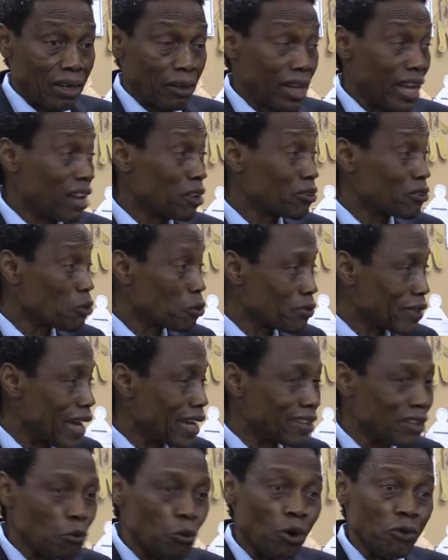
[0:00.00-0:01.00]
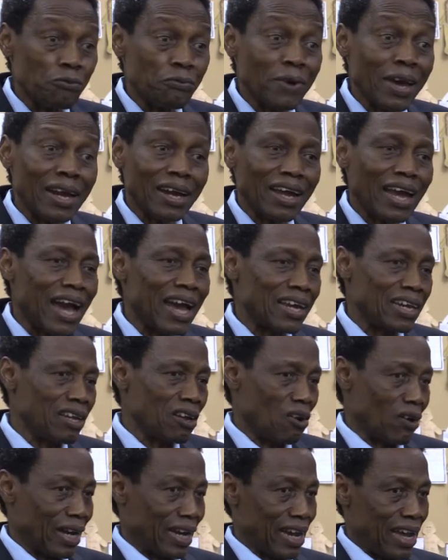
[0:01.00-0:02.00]
the society was very
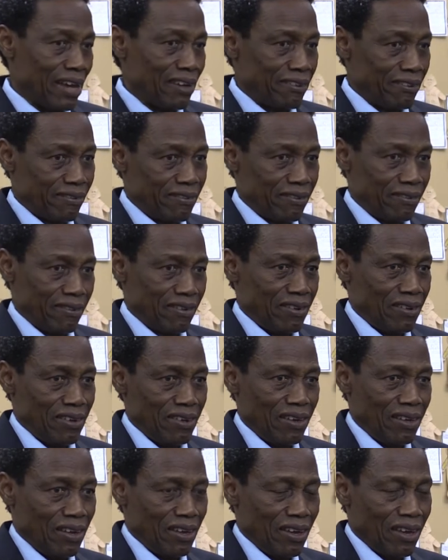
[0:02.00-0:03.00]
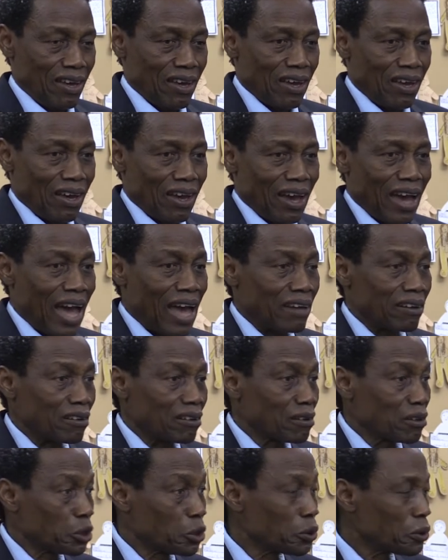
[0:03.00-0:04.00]
highly organized.
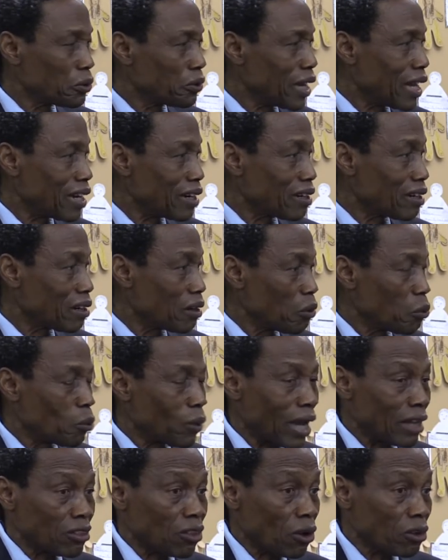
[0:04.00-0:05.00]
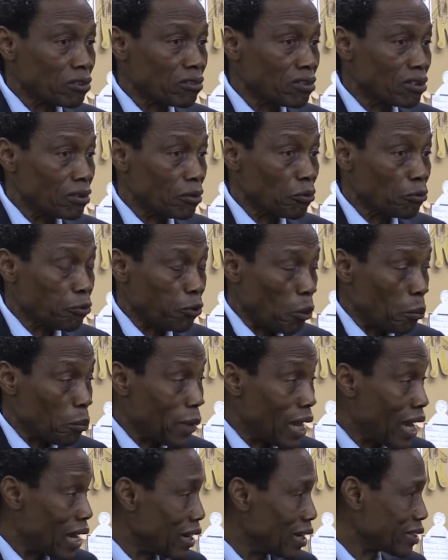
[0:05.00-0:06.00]
And children were taught
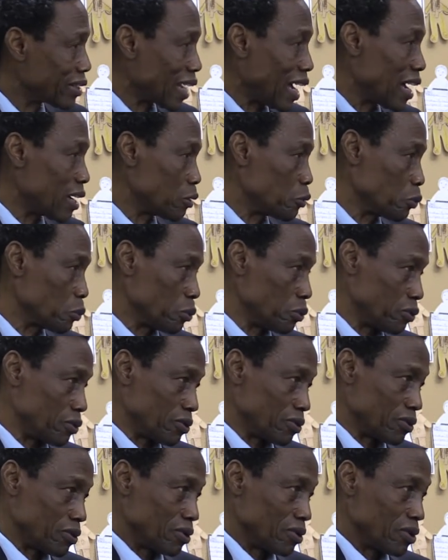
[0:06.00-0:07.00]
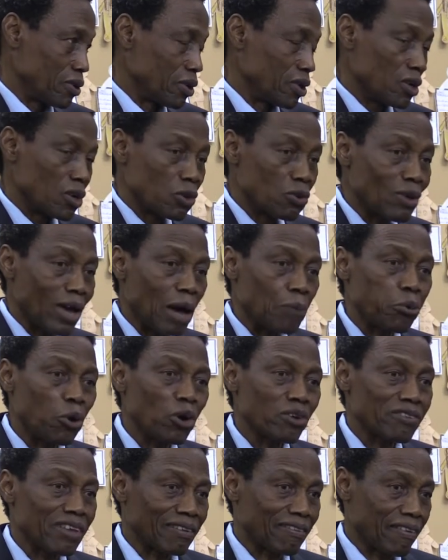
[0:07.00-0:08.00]
from early childhood to
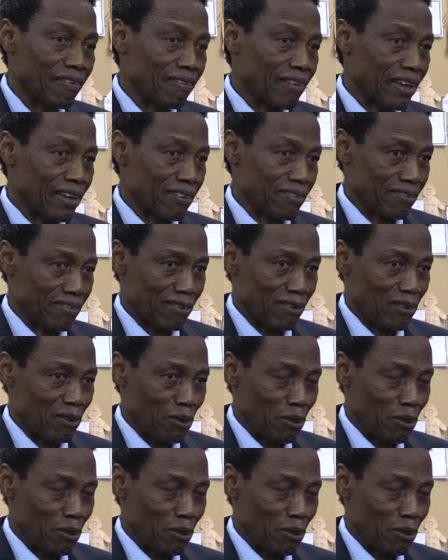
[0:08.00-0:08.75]
abhor certain things.